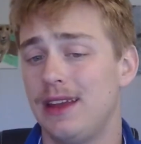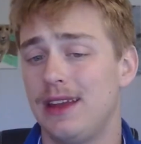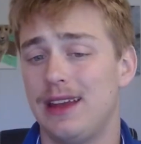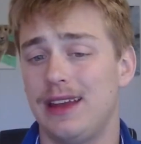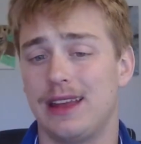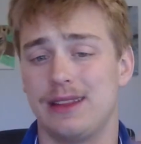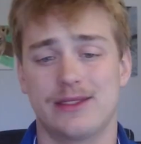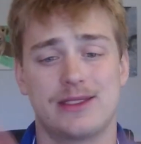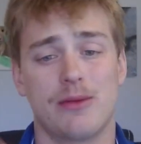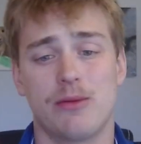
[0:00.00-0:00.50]

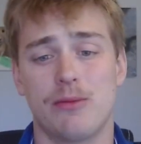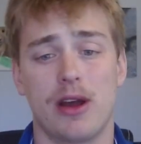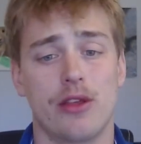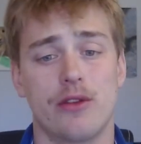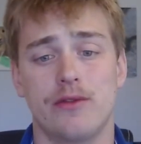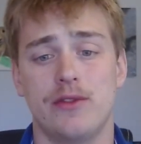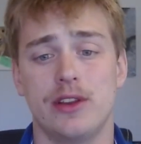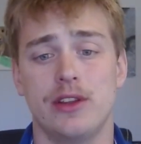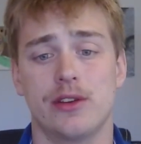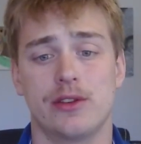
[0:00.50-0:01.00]
in some of my other
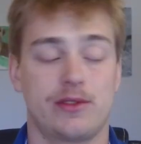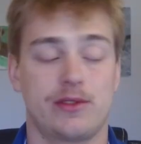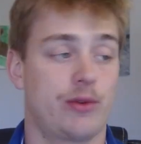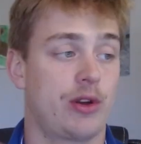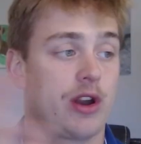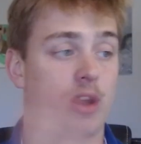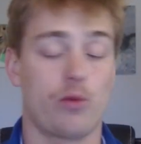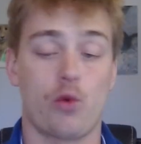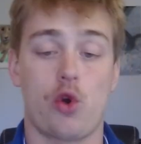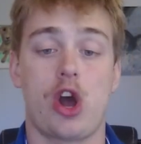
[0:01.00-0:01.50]
videos where
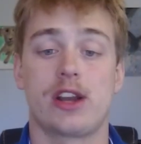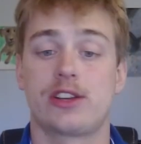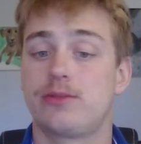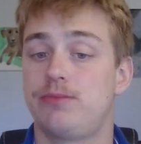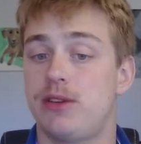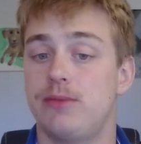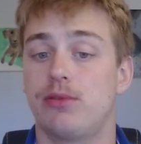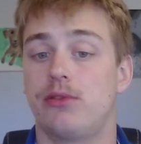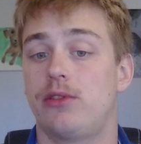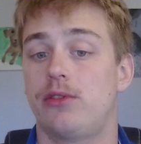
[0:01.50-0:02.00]
I watch
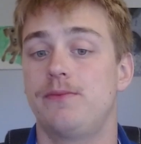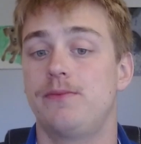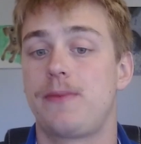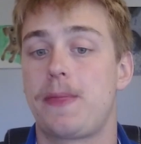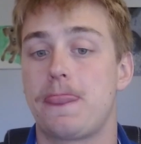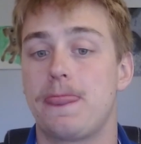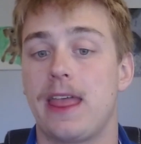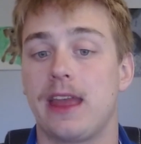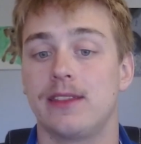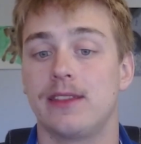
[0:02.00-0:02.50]
people
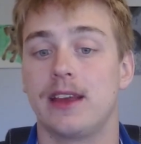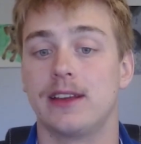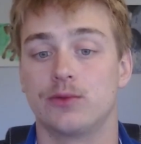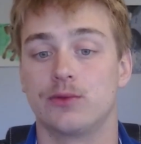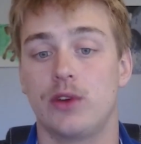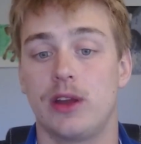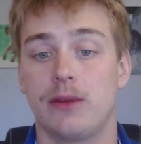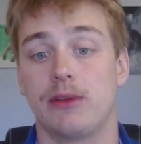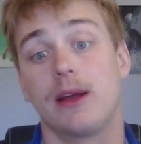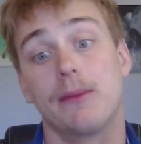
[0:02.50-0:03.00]
and they
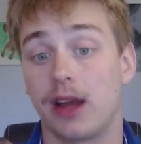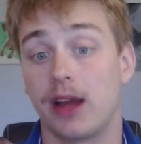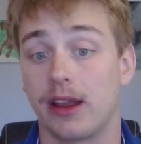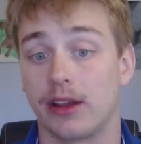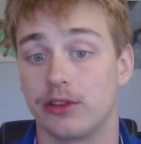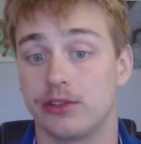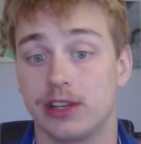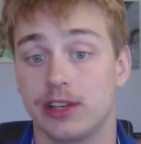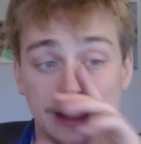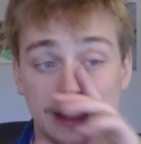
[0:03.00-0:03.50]
swim and I'm kind of
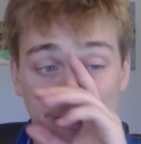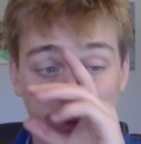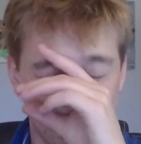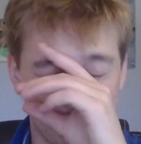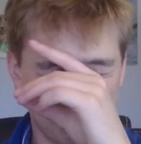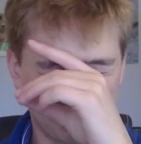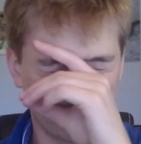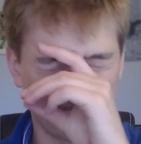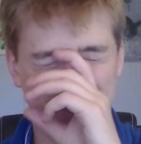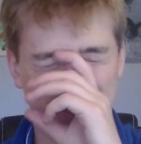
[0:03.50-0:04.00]
critiquing them
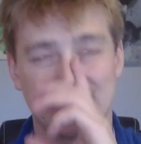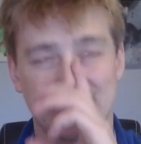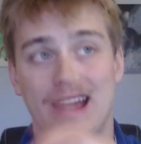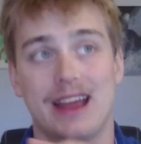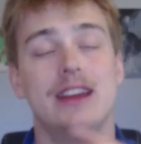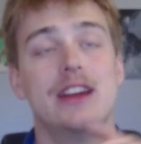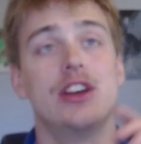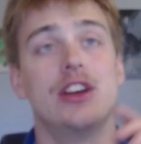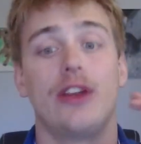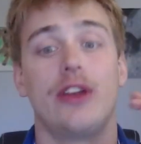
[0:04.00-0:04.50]
is that
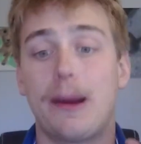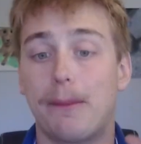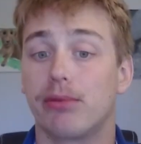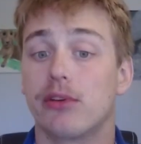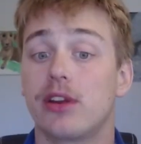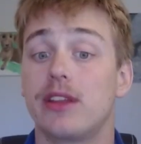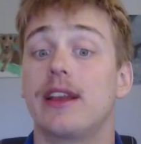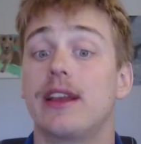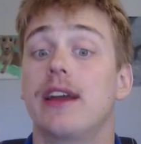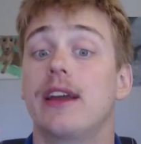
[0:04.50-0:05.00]
they're not
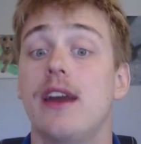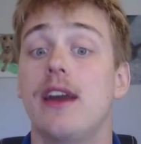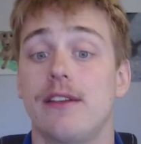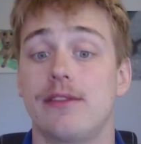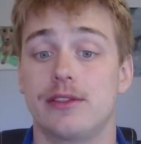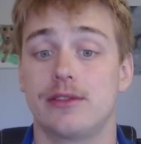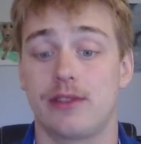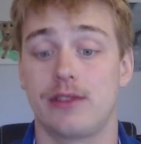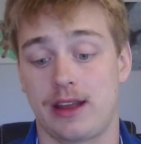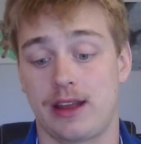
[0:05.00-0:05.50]
breathing enough,
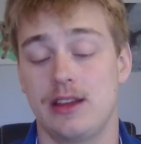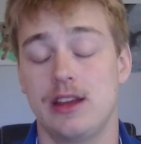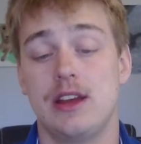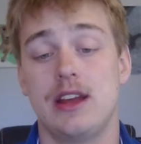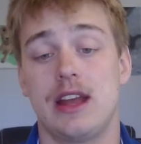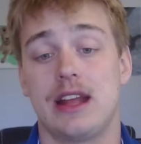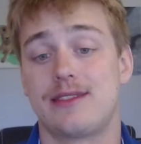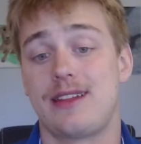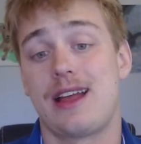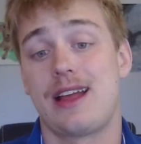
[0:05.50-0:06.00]
right?
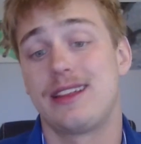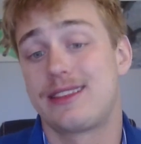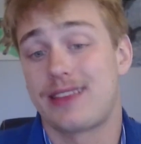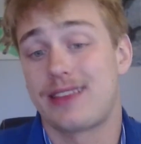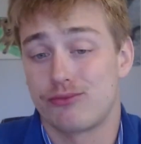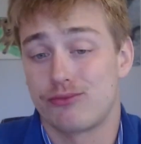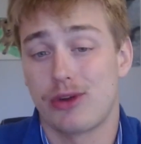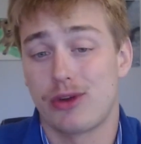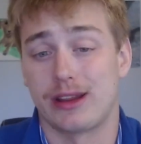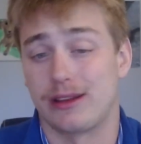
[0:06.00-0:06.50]
It's like
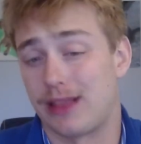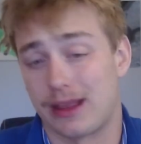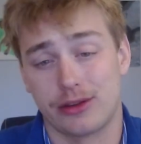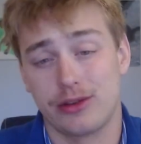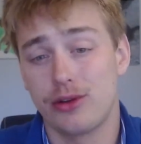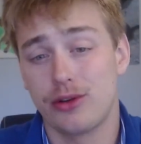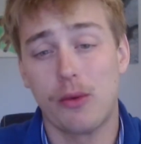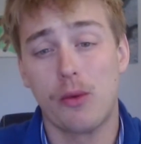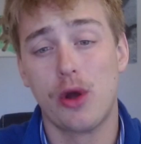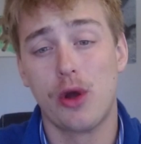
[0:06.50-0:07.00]
running. Like you
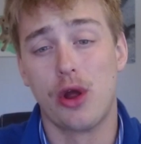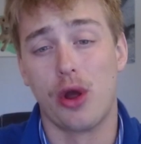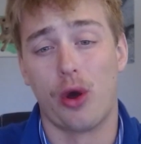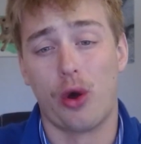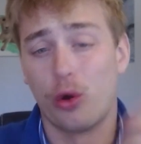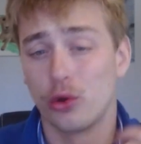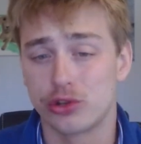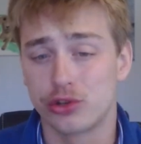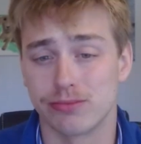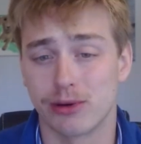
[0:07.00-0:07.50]
don't
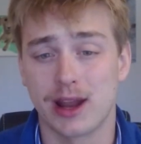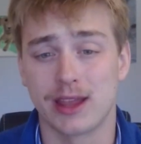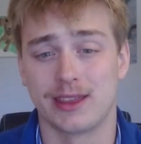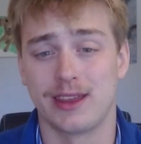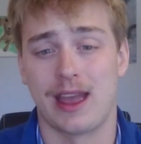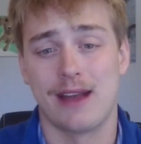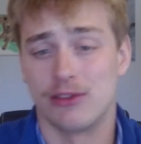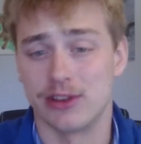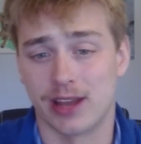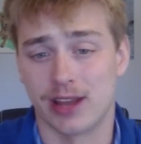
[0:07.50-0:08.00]
hold your breath
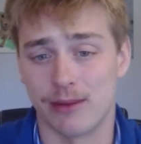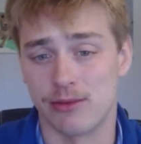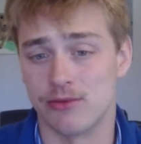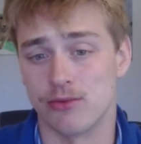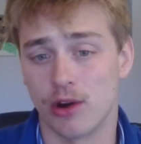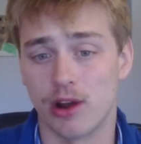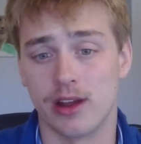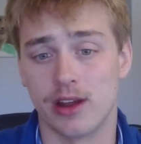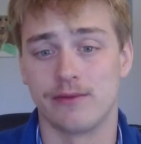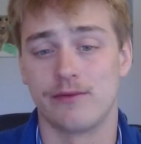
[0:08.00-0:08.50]
every time you
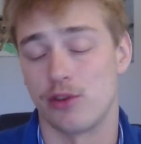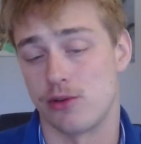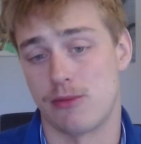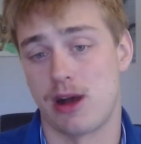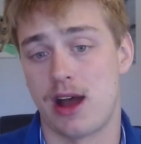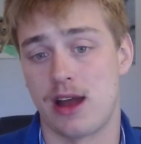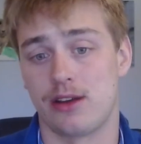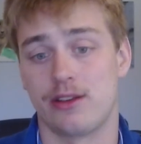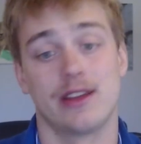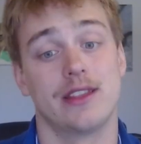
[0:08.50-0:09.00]
run for a
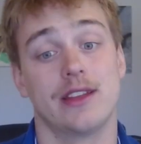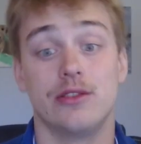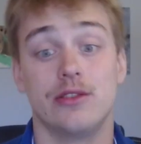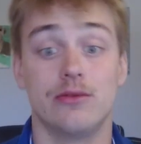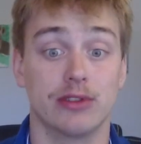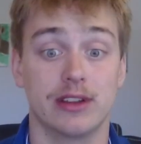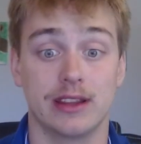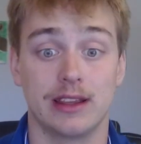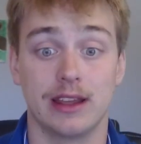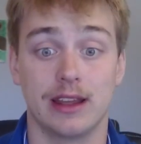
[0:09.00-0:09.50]
mile and then you
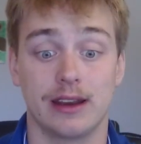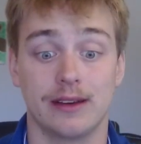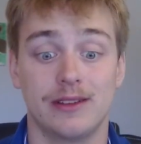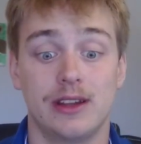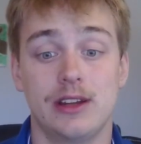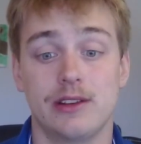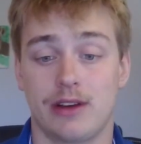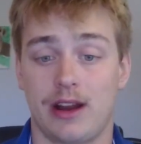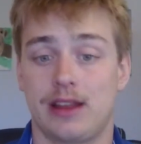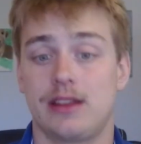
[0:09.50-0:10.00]
breathe again,
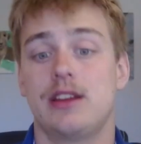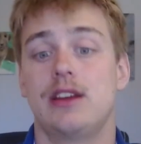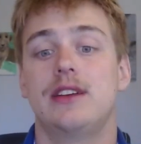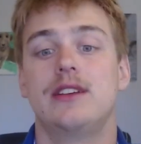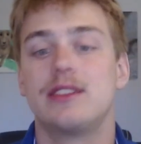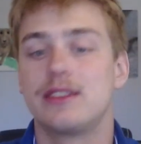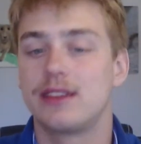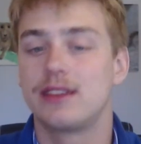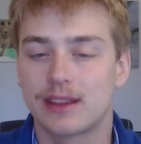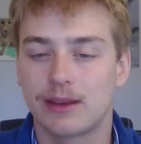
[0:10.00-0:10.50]
right?
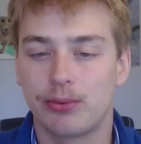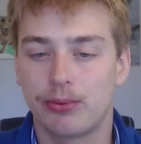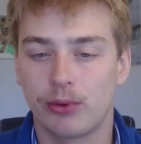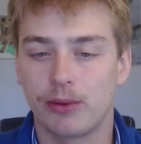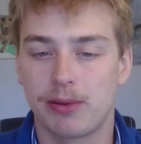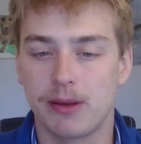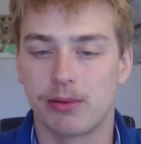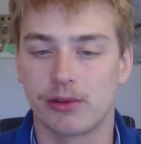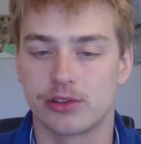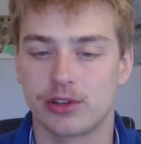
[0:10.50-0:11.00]
That's what
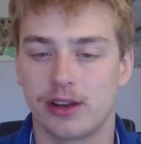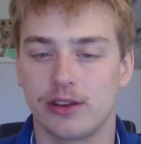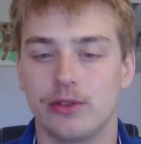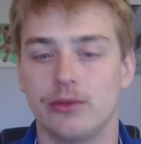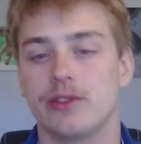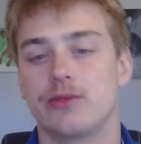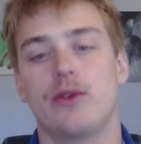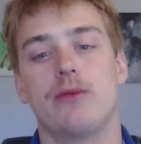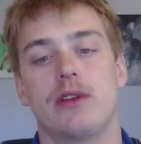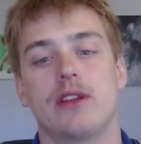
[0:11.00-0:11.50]
people are trying to do with
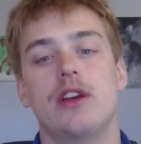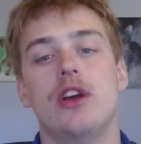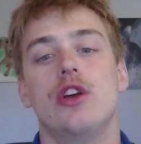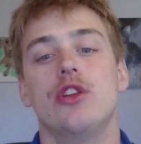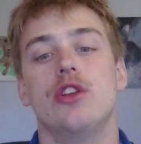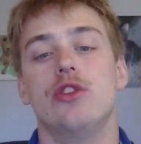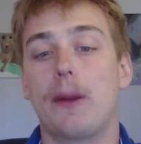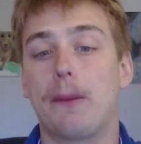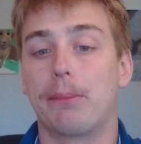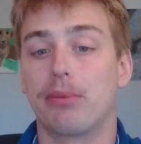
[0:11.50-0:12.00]
swimming. You
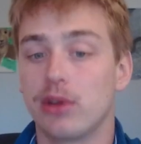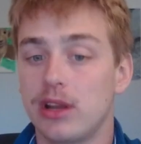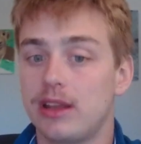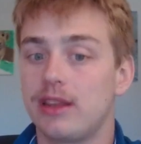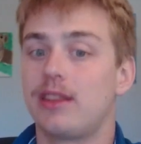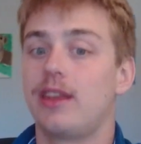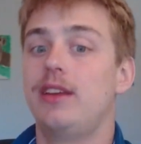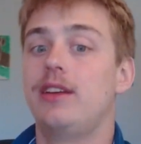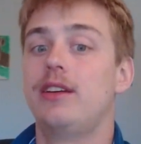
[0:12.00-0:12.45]
want to breathe